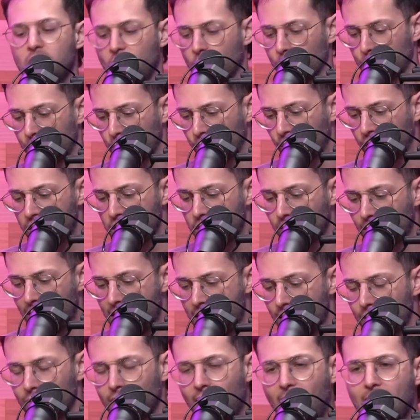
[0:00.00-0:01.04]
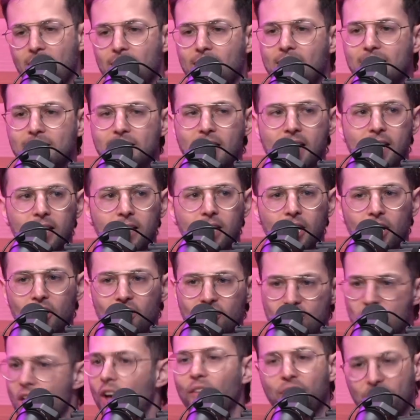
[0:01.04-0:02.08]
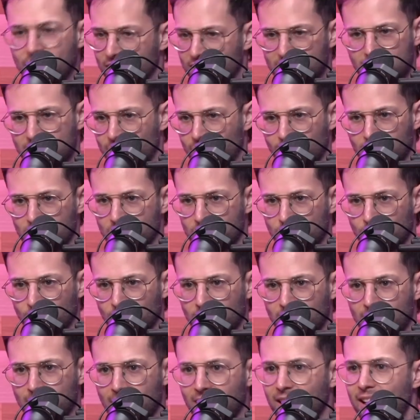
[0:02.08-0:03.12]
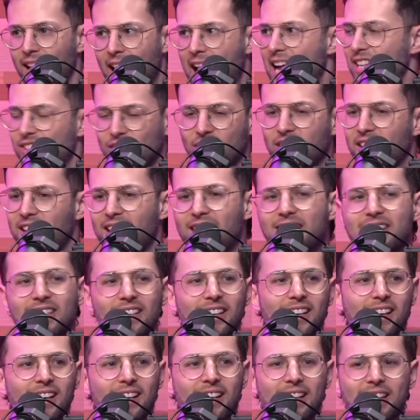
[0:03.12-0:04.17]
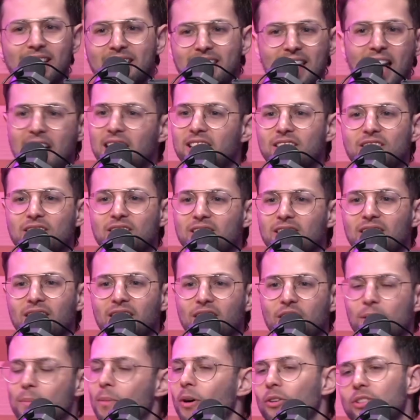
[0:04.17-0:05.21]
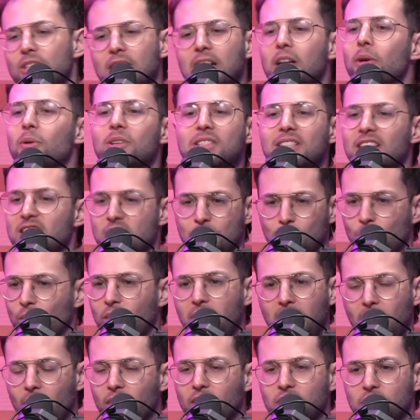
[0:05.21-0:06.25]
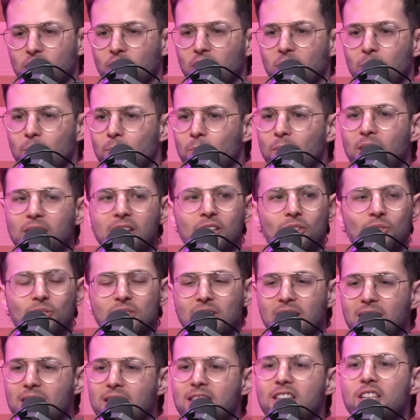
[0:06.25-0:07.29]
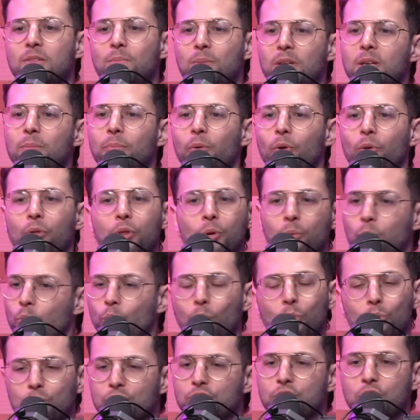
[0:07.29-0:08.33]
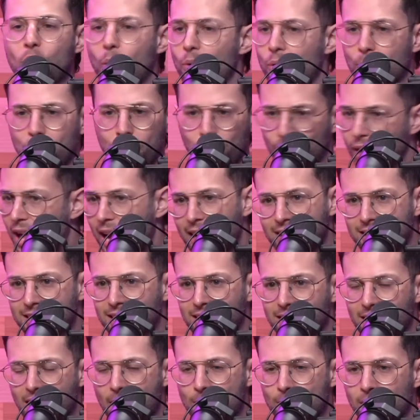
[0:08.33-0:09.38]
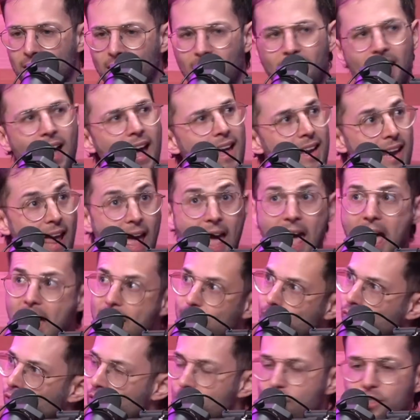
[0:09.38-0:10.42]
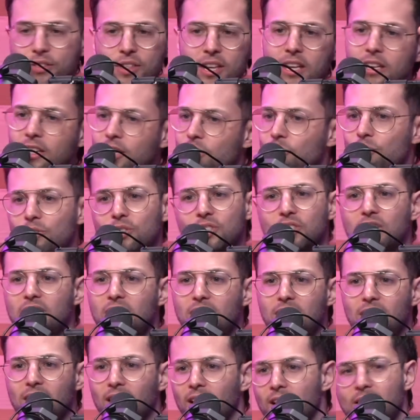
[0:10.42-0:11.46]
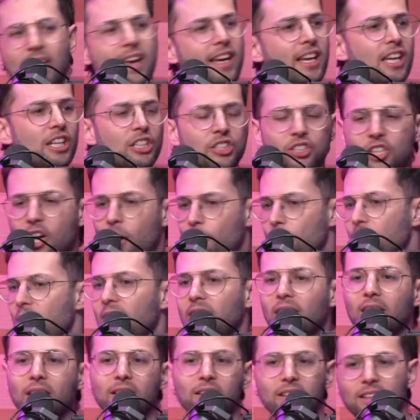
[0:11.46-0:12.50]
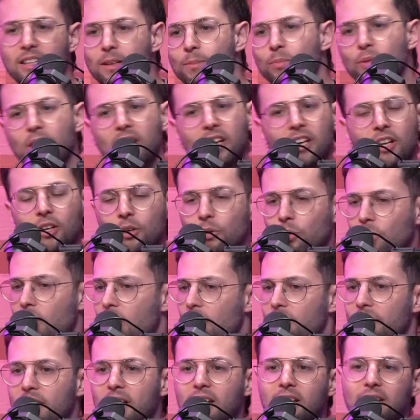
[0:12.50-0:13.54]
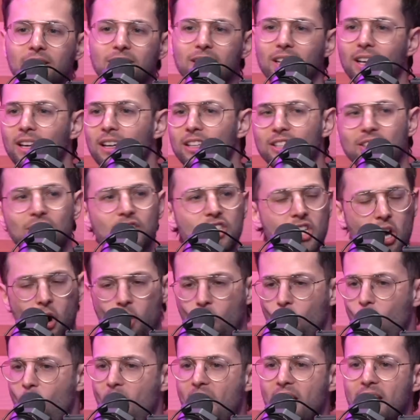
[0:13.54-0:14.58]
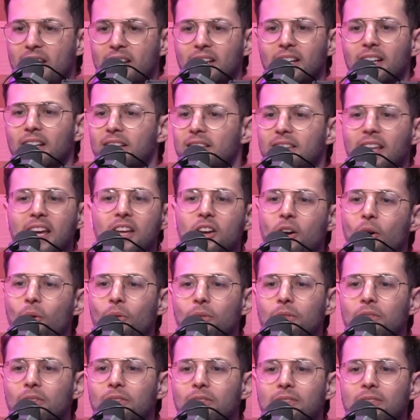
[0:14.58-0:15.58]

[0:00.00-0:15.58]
their playground, and they take nothing seriously. Yeah. As a kid, that is the most irresistible a character can be. You say these people, the rules don't apply to them, and everything you see, they can jump, they can leap, they can crawl, they can stow away. They don't